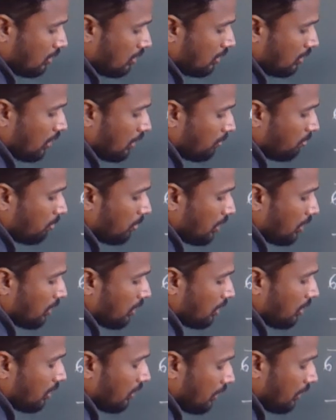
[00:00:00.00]

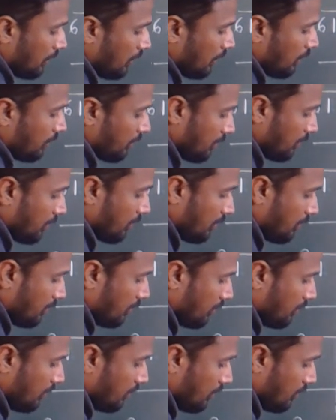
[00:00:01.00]
number is
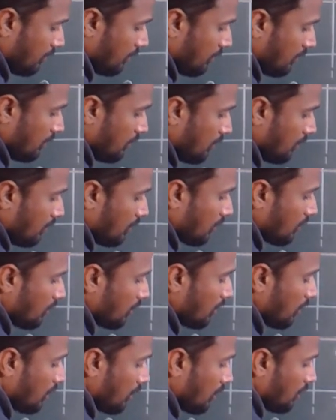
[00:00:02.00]

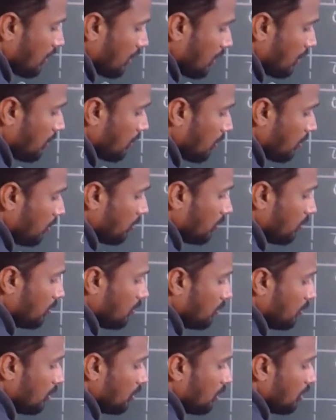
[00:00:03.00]

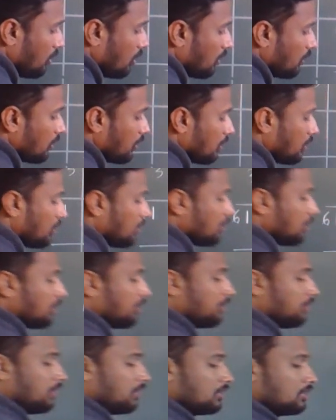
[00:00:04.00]
32. This is
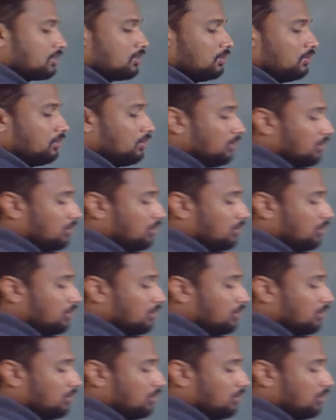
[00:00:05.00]
equals to